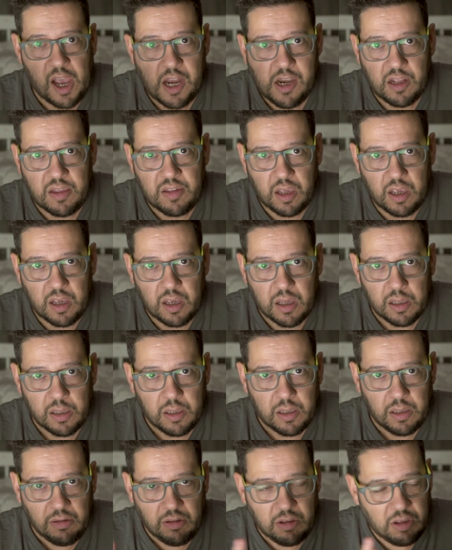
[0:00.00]
Editing
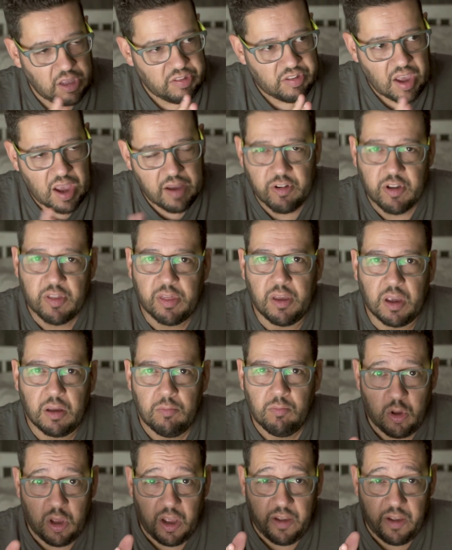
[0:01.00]
is everything.